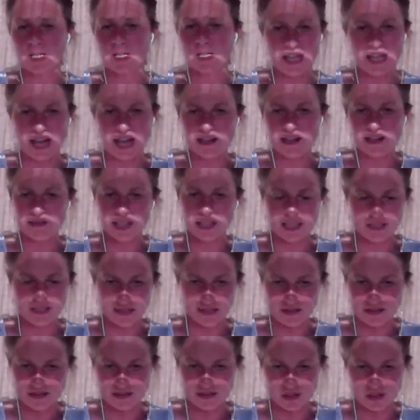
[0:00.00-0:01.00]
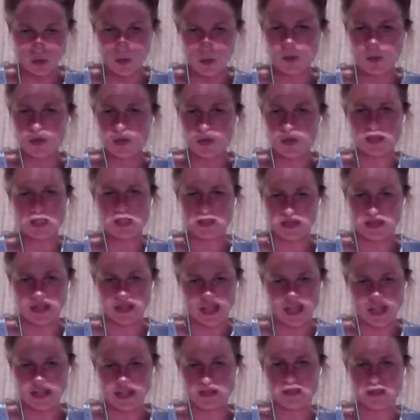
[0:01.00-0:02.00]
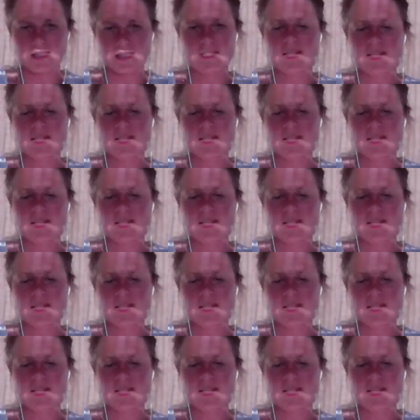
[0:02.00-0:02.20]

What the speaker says: galleries and talks and things.